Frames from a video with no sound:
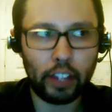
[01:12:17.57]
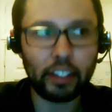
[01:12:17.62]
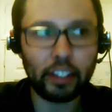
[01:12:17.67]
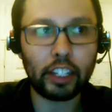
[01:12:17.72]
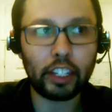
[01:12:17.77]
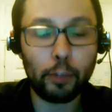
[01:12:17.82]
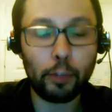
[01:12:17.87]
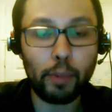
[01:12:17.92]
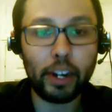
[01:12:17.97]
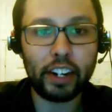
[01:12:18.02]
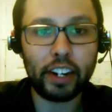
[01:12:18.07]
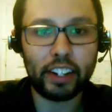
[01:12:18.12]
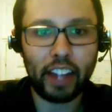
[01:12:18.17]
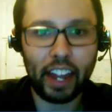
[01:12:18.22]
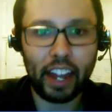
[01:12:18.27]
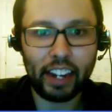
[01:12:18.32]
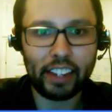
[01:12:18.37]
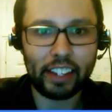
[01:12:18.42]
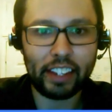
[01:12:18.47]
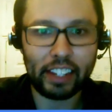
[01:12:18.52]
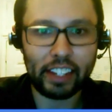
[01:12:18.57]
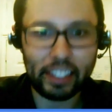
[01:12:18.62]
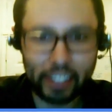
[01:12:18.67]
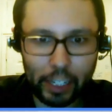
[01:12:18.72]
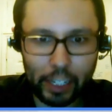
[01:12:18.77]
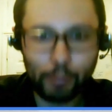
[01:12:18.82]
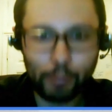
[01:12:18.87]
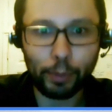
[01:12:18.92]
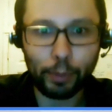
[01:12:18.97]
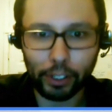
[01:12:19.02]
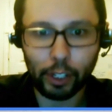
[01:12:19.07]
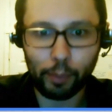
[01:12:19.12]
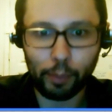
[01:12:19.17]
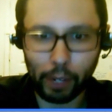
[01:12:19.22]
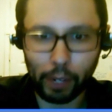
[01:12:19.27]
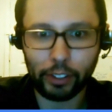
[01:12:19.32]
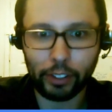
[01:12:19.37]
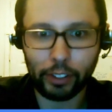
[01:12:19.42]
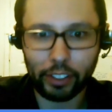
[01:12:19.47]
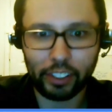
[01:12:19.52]
committed to anything deeper
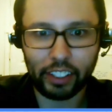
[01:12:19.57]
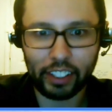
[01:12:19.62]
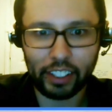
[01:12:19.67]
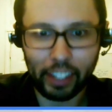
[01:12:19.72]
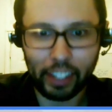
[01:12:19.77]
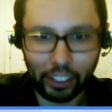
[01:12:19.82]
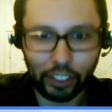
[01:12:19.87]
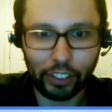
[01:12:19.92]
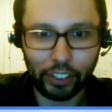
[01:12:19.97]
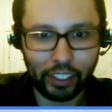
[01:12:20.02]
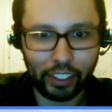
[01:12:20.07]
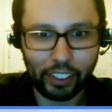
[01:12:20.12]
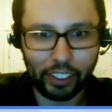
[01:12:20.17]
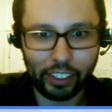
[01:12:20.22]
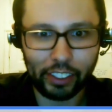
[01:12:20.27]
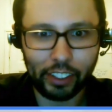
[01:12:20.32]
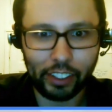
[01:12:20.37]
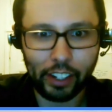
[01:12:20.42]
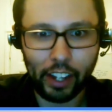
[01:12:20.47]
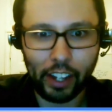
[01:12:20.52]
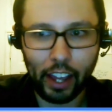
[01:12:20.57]
about intelligence,